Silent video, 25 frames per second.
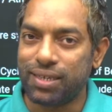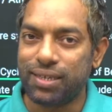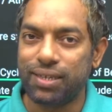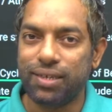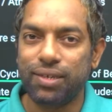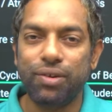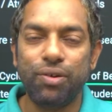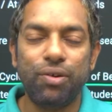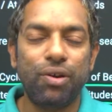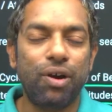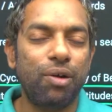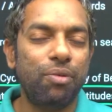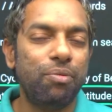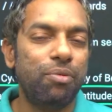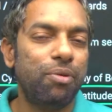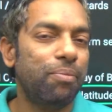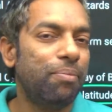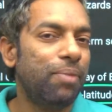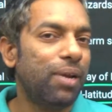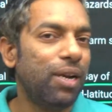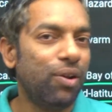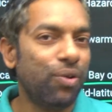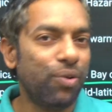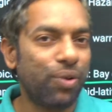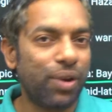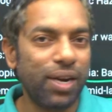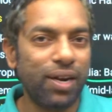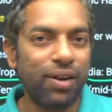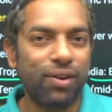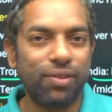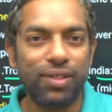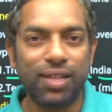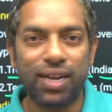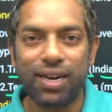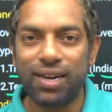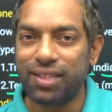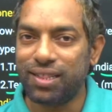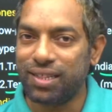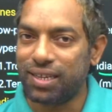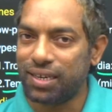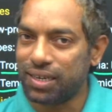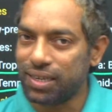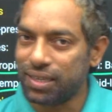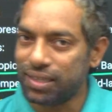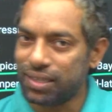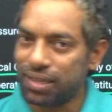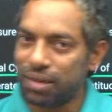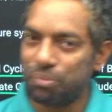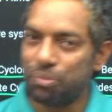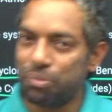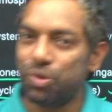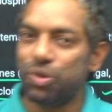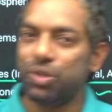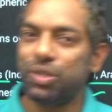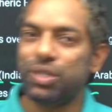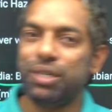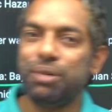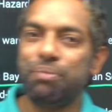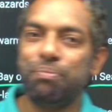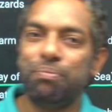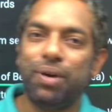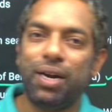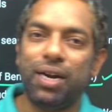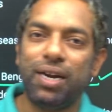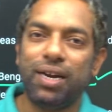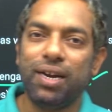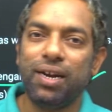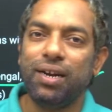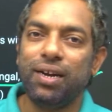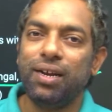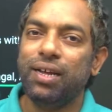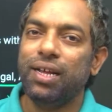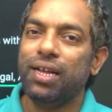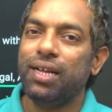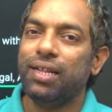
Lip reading: you have to be look into that. That is the most important.